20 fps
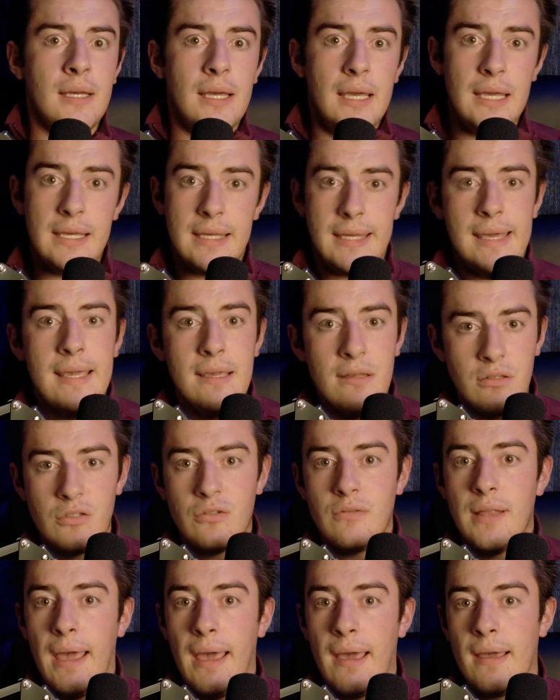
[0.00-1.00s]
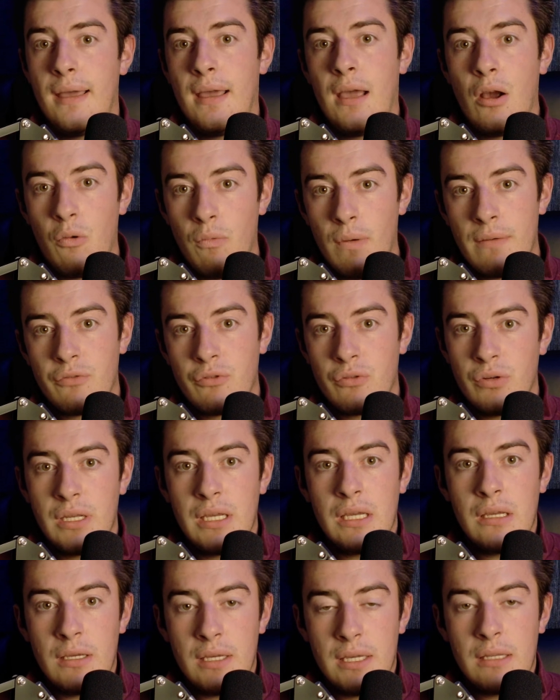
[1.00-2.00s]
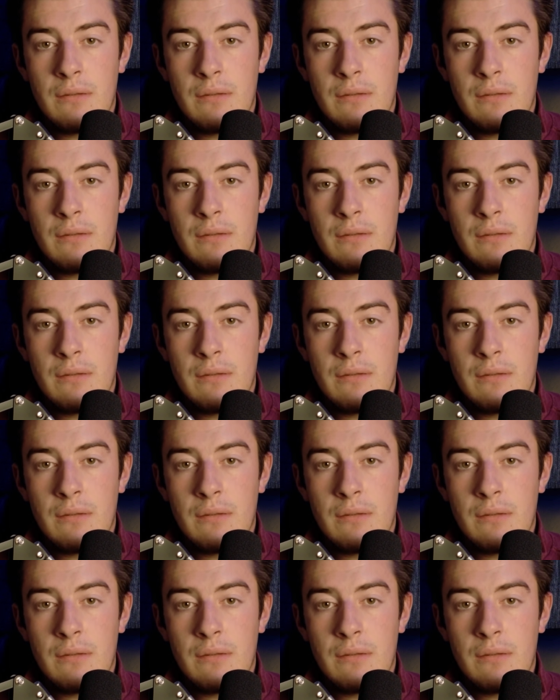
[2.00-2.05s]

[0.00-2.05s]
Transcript: It can do that. However, it can